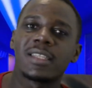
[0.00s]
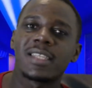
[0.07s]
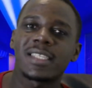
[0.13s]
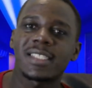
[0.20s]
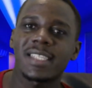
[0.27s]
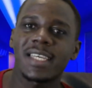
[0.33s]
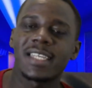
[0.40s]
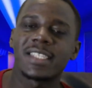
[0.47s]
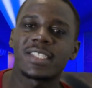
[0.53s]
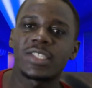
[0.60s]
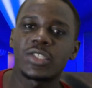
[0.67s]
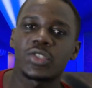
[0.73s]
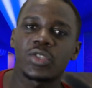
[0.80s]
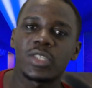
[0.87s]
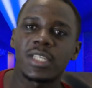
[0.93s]
the second
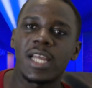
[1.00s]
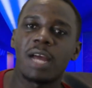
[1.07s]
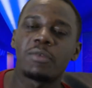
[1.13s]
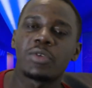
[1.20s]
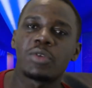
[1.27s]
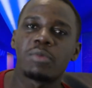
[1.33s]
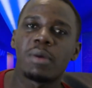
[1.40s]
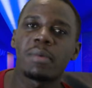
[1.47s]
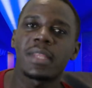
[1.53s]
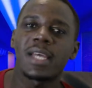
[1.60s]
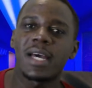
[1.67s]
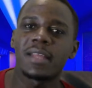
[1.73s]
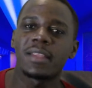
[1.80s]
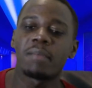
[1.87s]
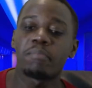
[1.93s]
season, you remember
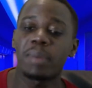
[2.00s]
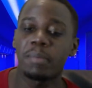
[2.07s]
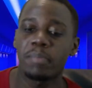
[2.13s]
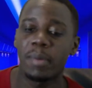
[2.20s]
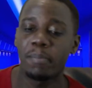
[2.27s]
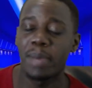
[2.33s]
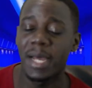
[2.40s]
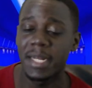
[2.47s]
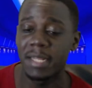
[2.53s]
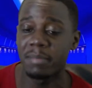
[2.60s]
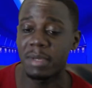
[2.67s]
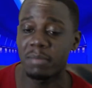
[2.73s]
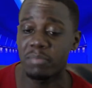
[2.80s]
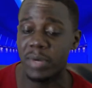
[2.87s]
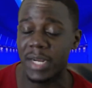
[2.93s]
the
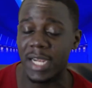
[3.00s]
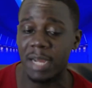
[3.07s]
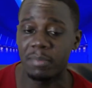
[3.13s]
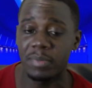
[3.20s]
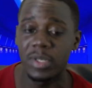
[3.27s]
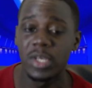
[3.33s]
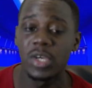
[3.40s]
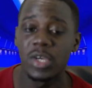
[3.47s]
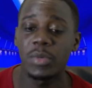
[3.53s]
pandemic breakup,